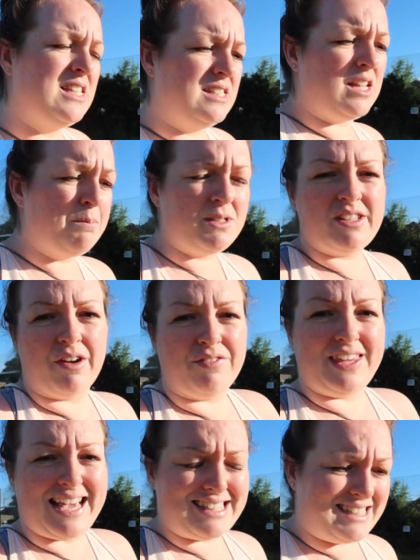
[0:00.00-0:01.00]
some
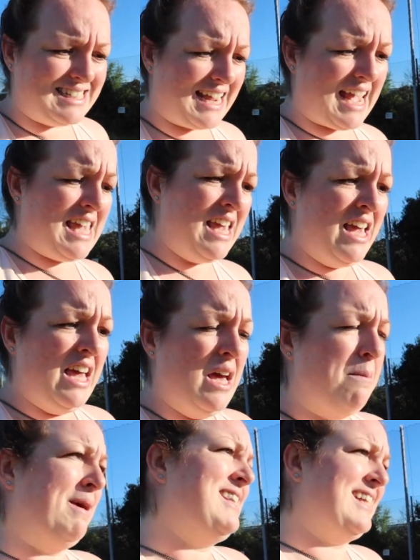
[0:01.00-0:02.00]
stuff yesterday.
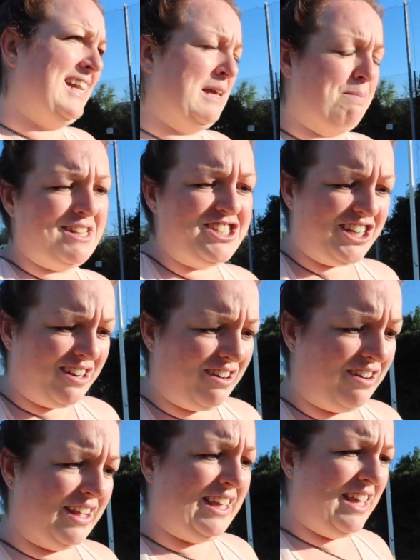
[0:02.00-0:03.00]
Basically, Benji and
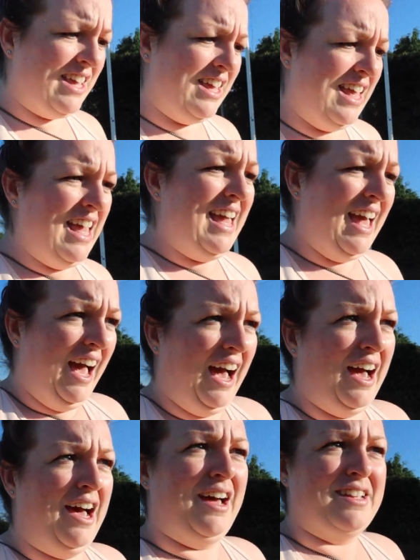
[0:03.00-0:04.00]
I
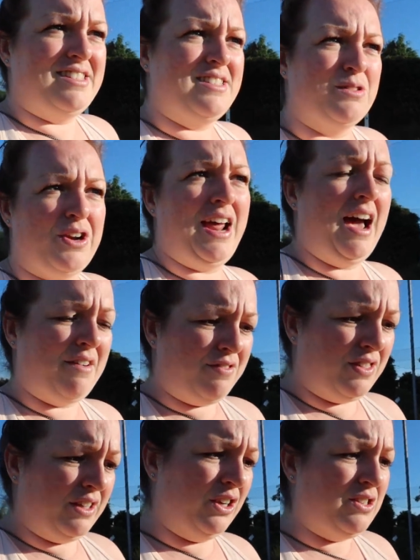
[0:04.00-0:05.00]
uh, still don't
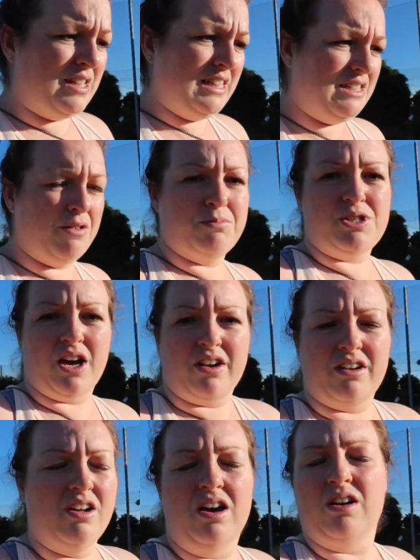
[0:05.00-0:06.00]
have the utility room
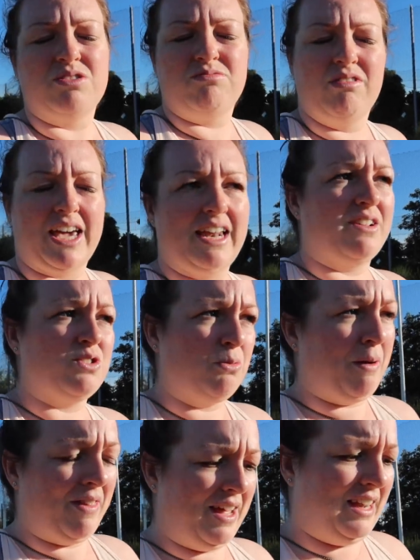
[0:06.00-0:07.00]
done. I'll, again, I'll
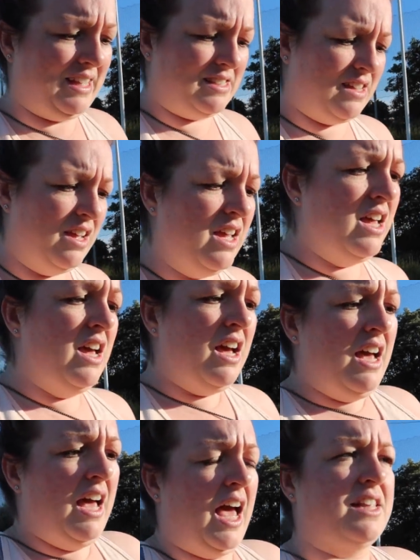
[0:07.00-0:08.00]
talk about that later.
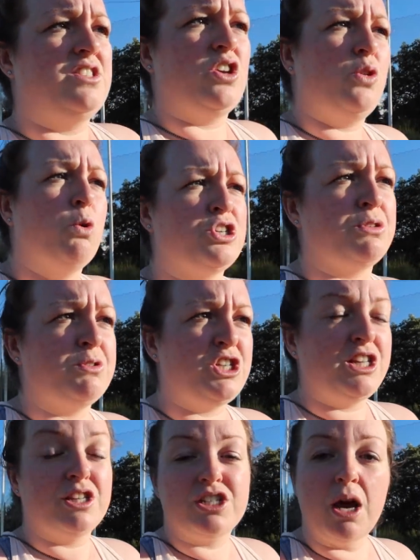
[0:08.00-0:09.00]
And so the washing
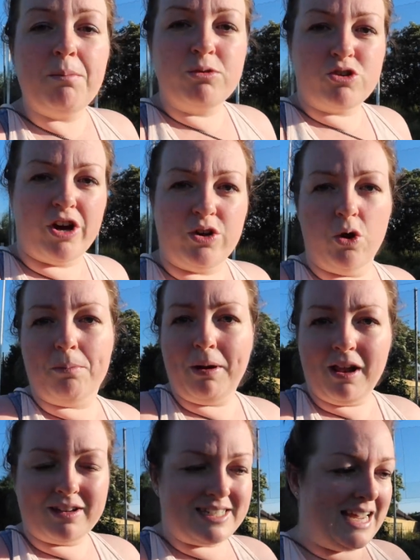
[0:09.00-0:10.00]
machine, the tumble dryer not
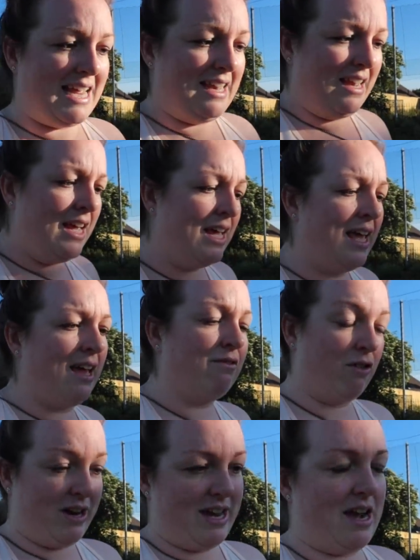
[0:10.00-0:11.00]
plugged in
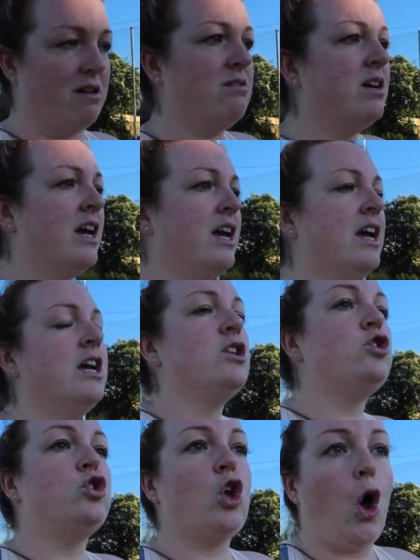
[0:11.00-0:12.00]
right now.
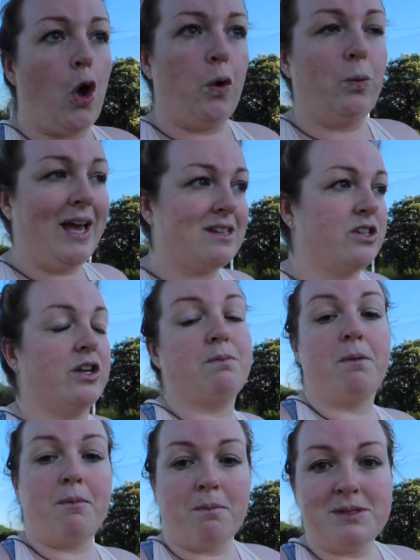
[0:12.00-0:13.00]
So we had to go to
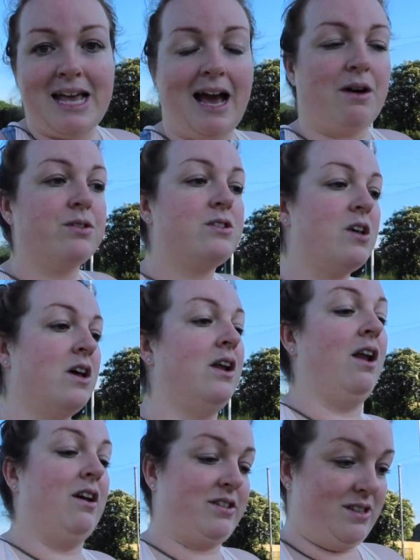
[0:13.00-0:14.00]
my mum's house
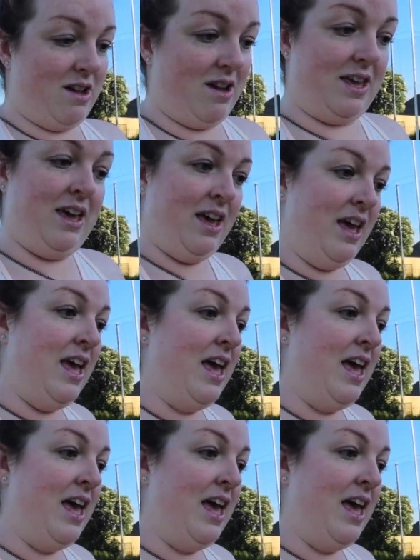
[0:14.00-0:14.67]
last night